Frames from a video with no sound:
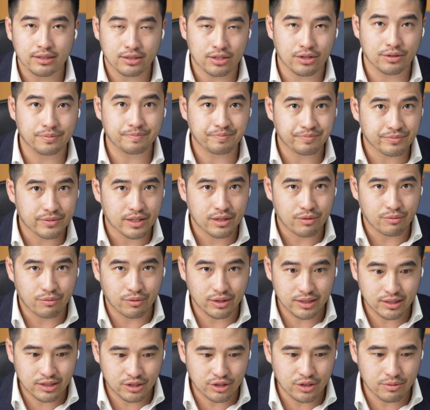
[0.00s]
So
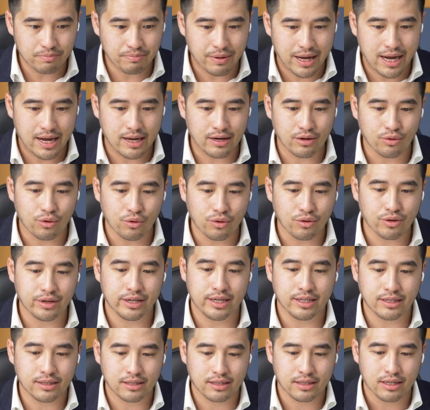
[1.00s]
once you band all
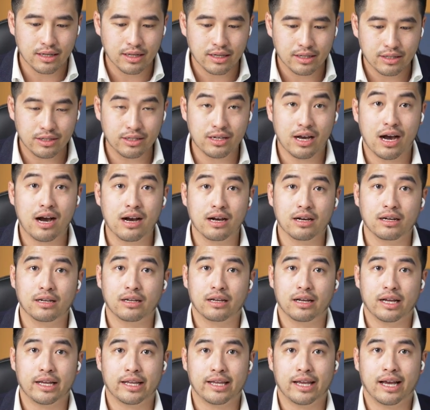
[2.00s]
these
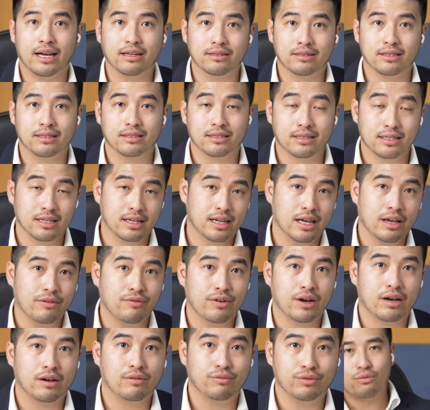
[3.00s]
young accountants
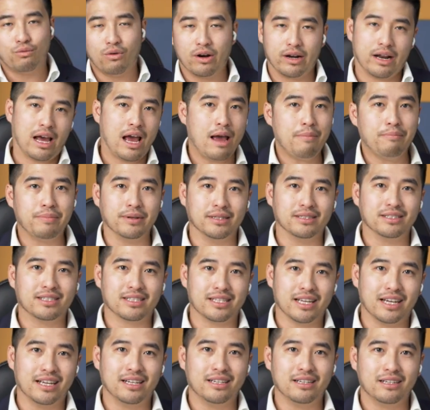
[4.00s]
together, what happens
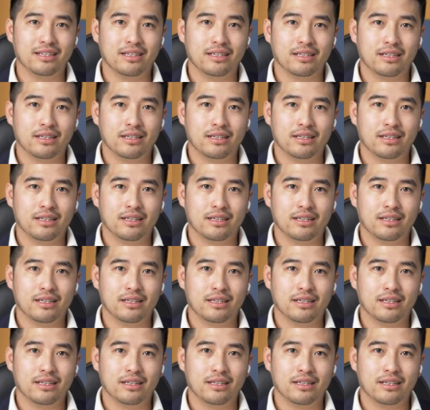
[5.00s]
then